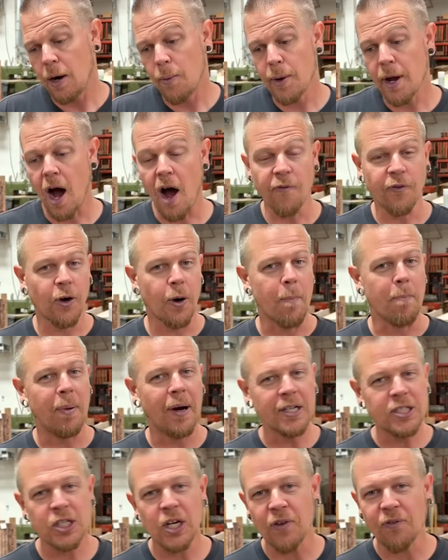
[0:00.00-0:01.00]
We offer a
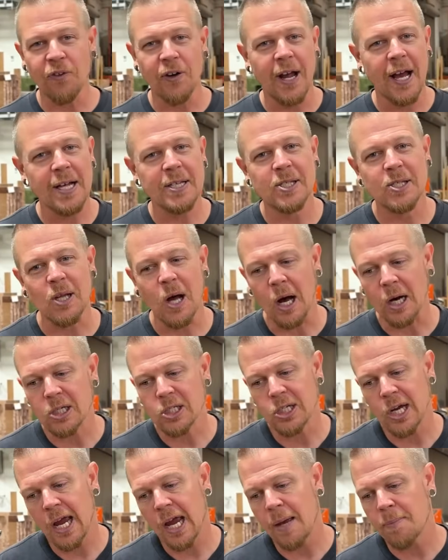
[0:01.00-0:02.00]
bunch of different headstock
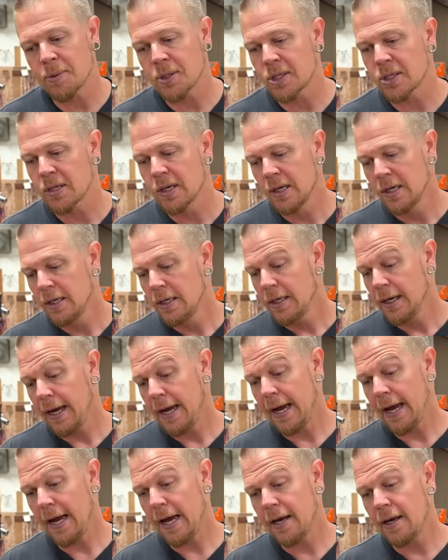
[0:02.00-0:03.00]
shapes
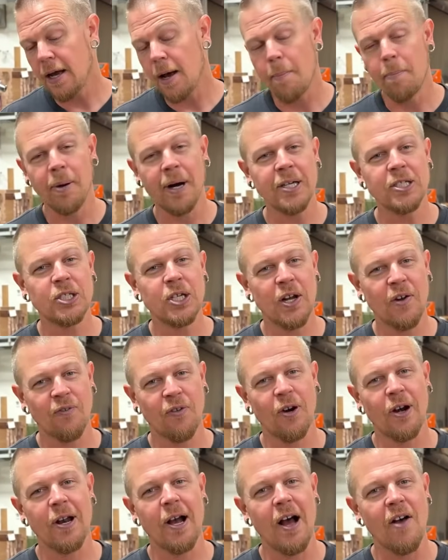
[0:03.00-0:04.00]
and a bunch of
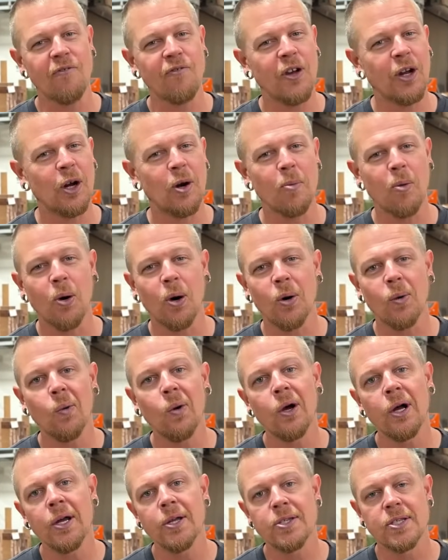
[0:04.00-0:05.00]
different fingerboard
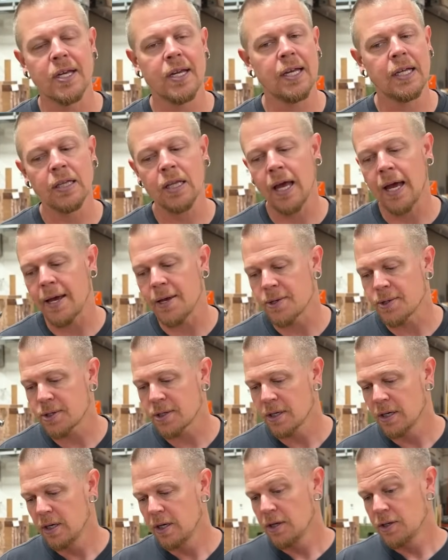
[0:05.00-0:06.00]
woods and
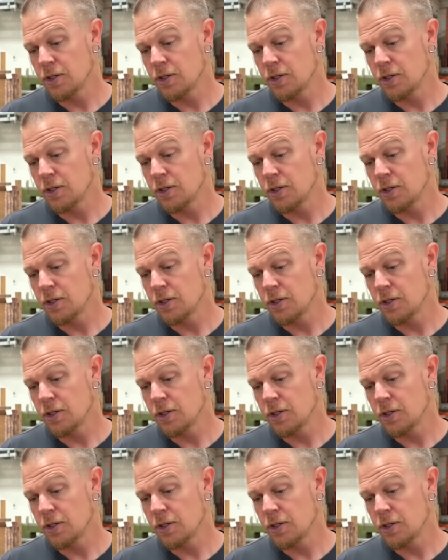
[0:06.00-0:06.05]
inlays.